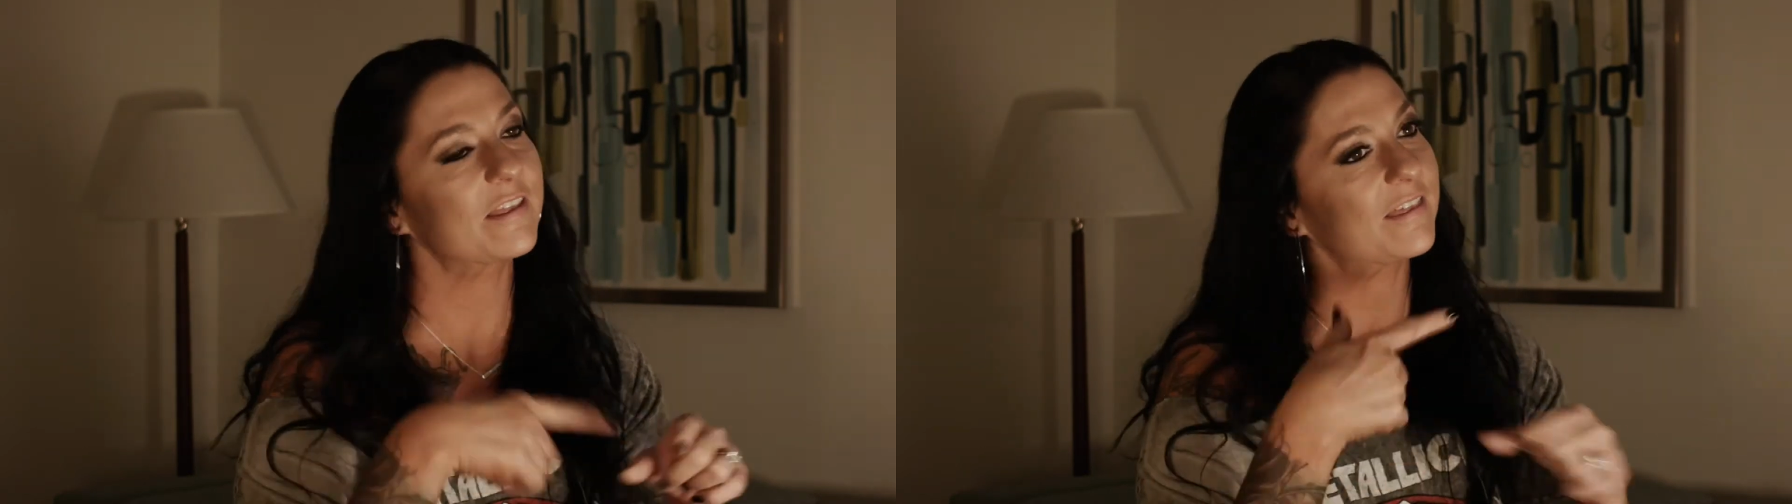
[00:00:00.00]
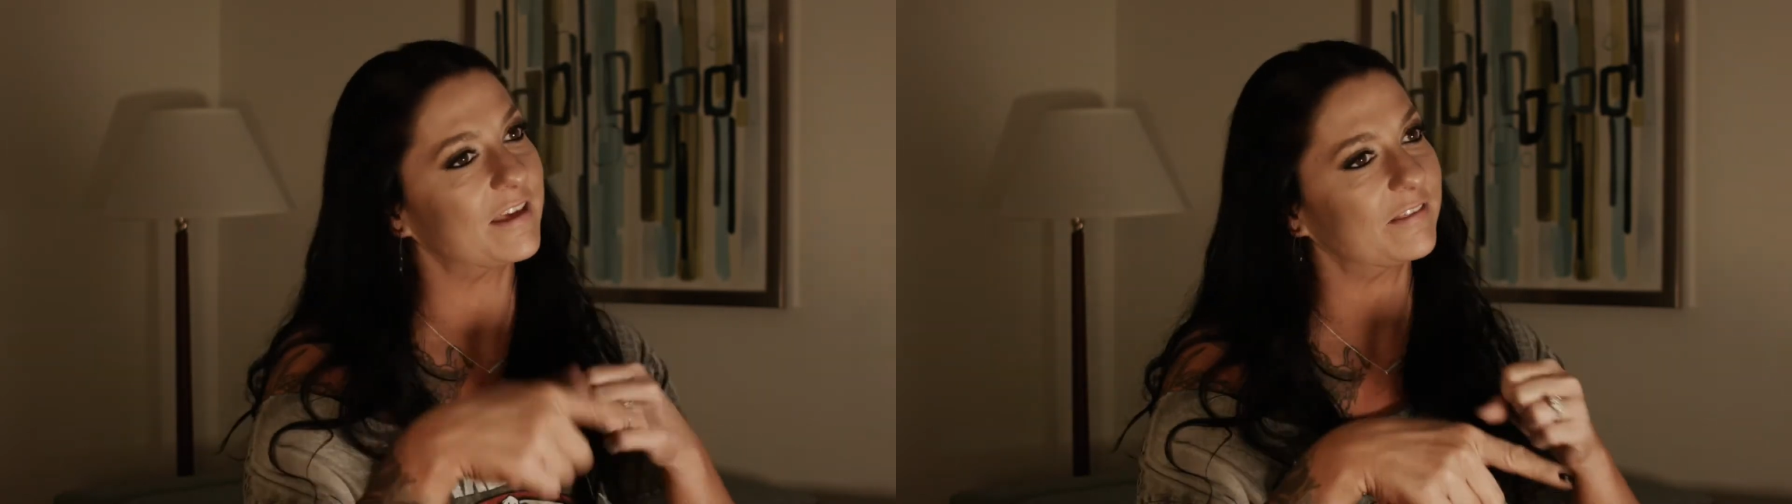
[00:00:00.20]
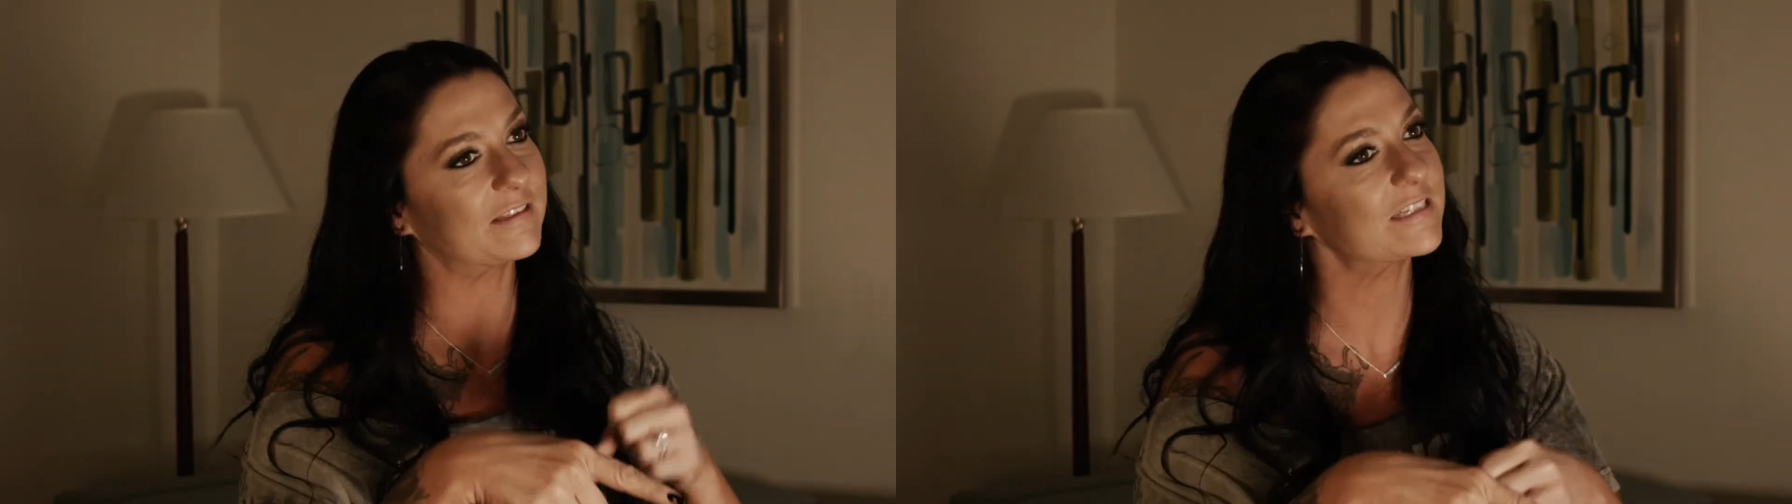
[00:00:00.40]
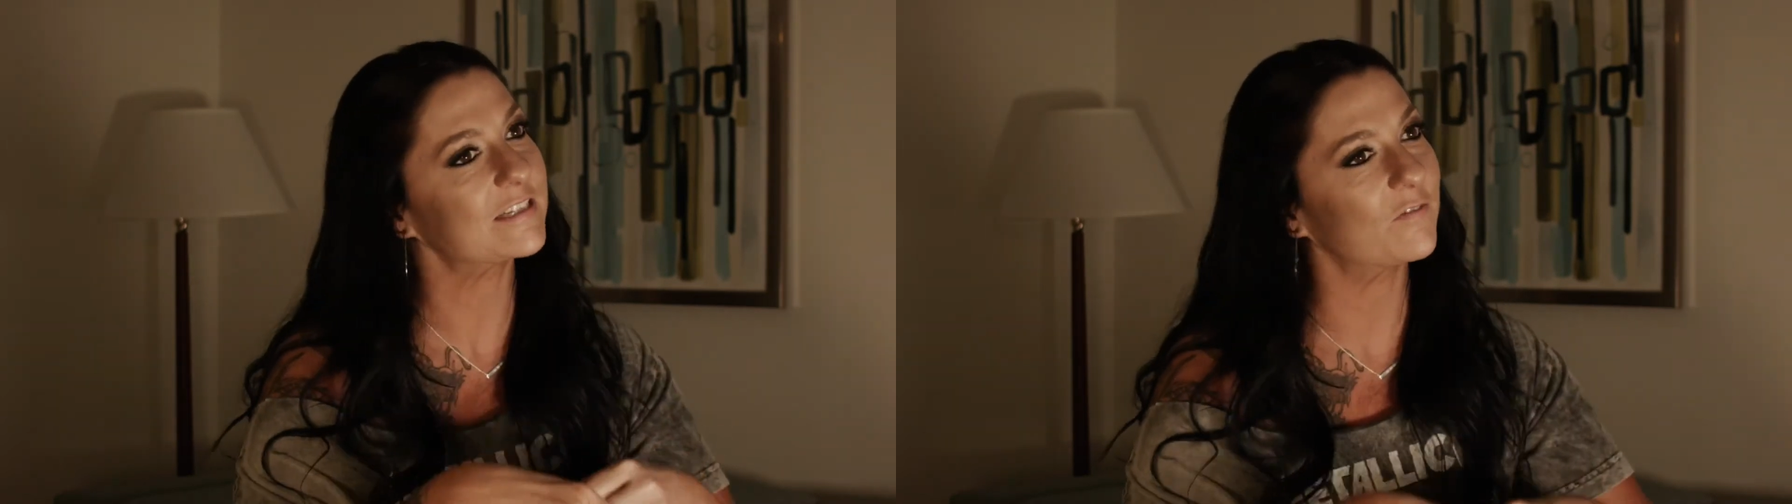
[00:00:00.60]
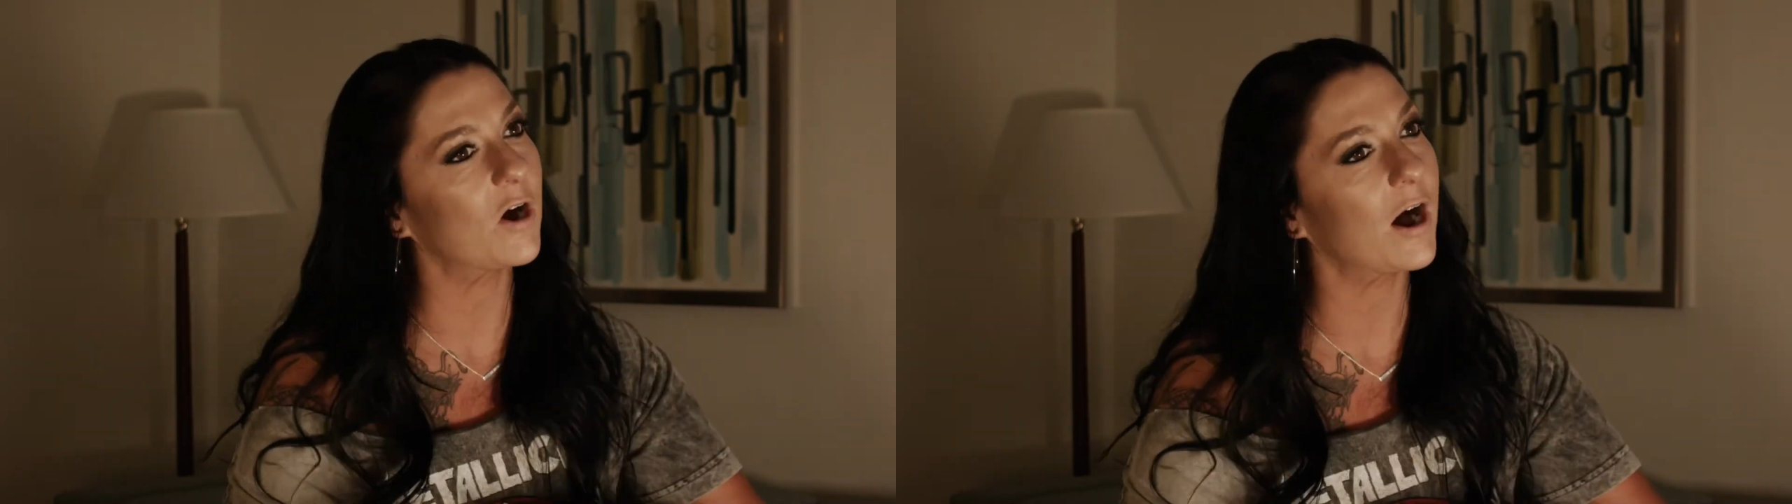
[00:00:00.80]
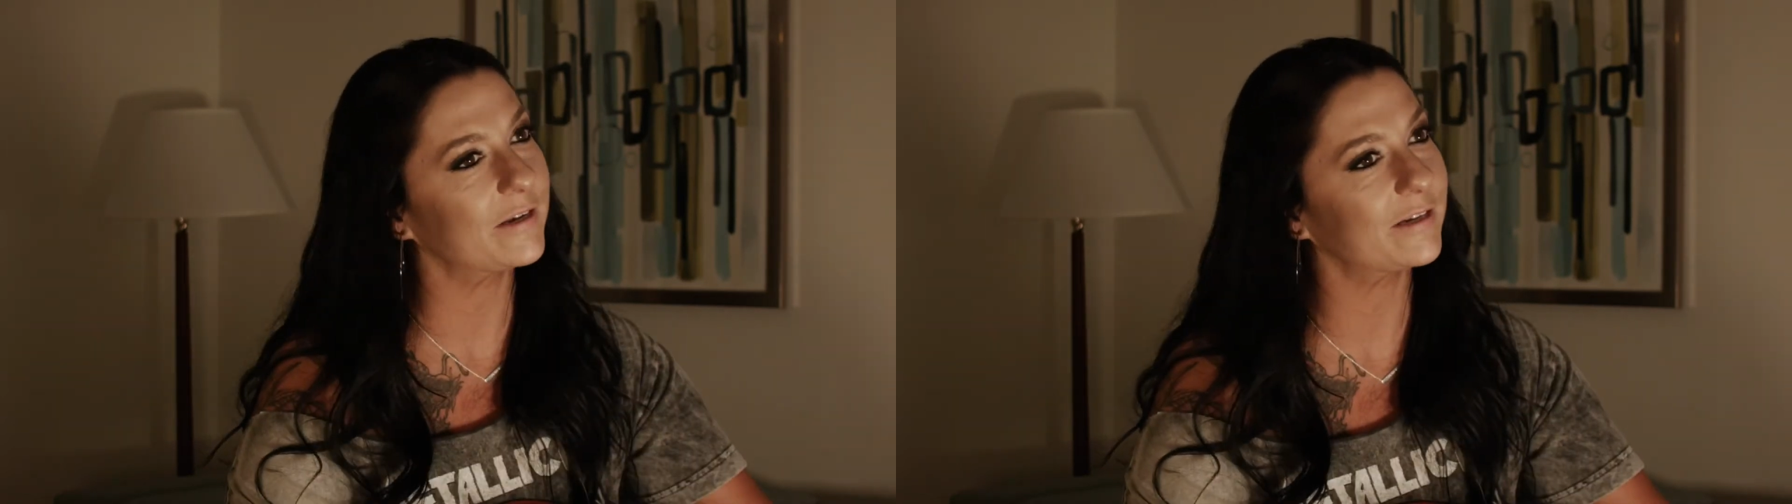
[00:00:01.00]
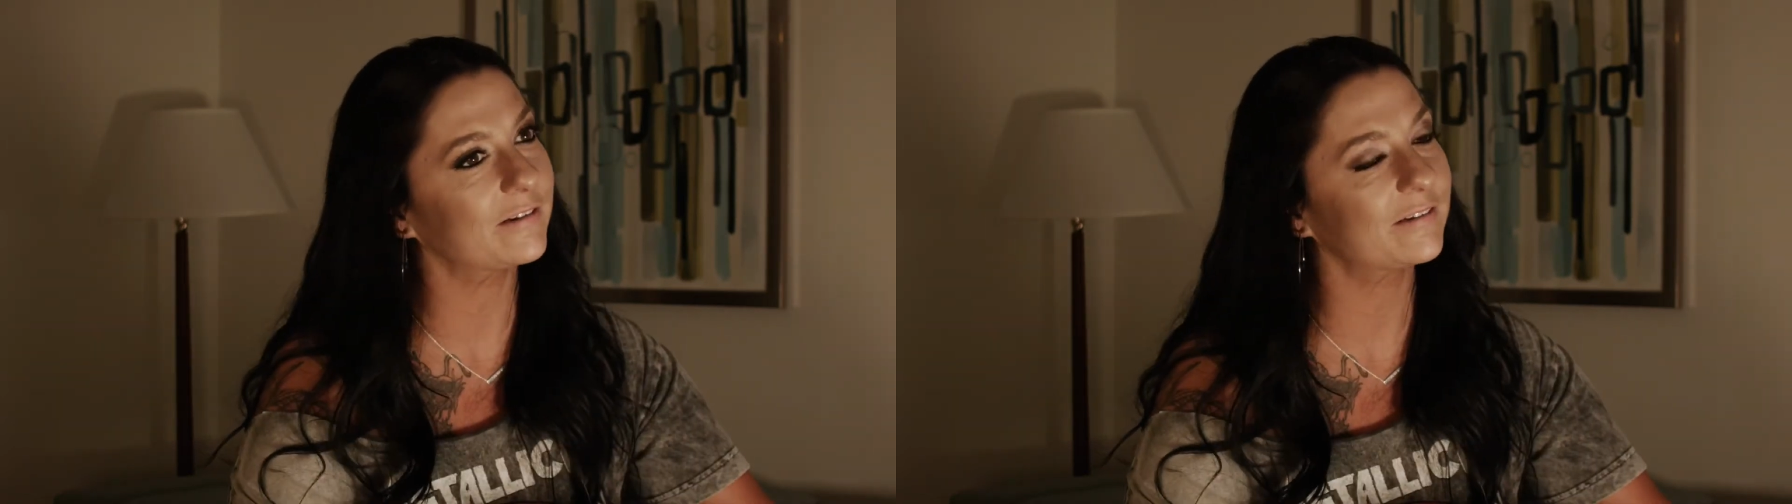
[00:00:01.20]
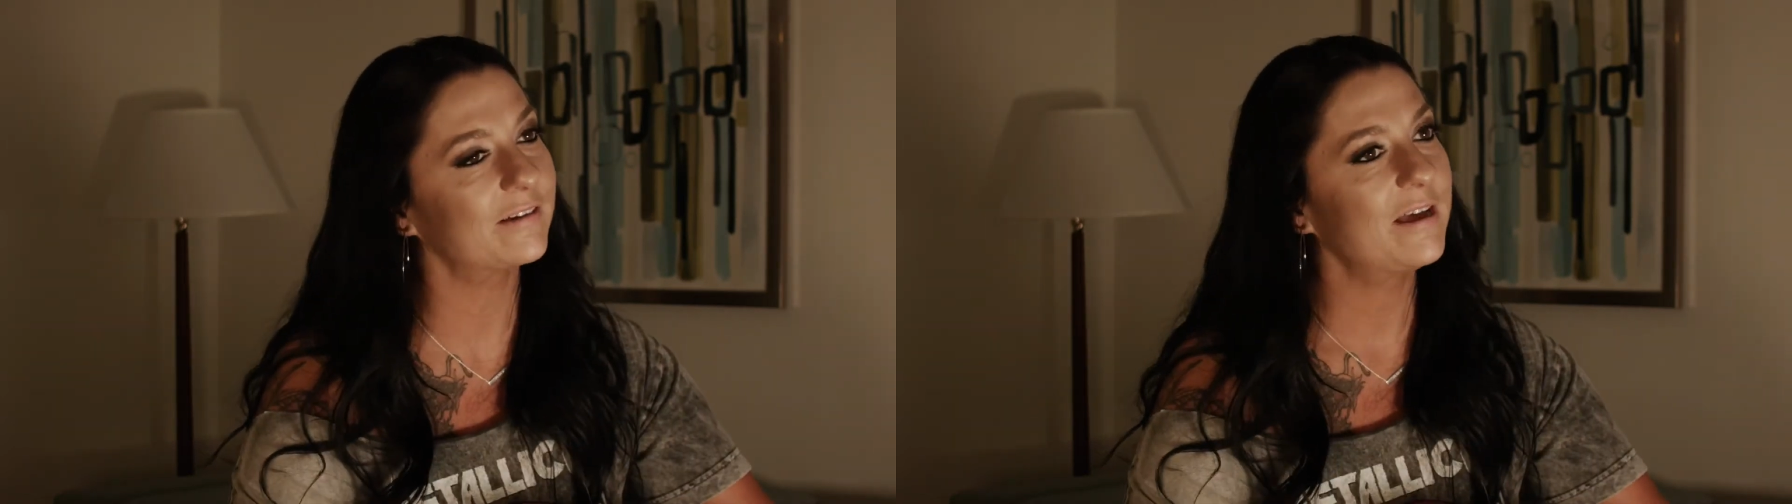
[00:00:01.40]
the thing since I've gotten
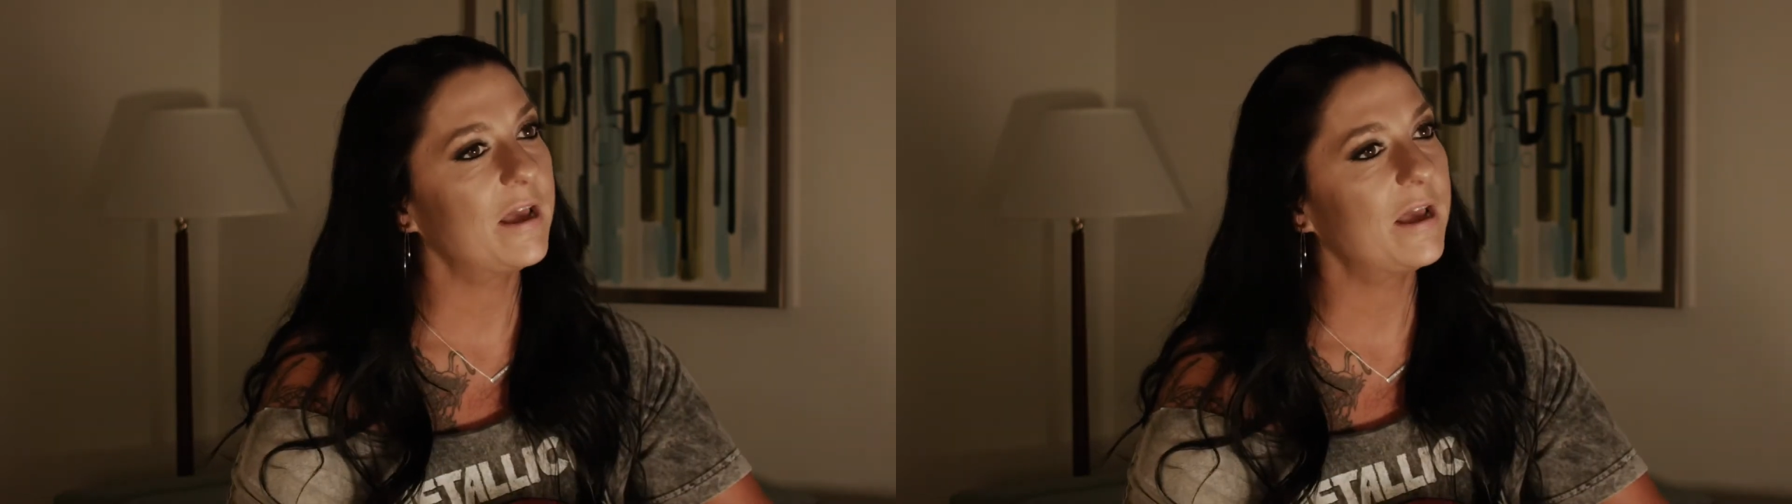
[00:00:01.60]
here,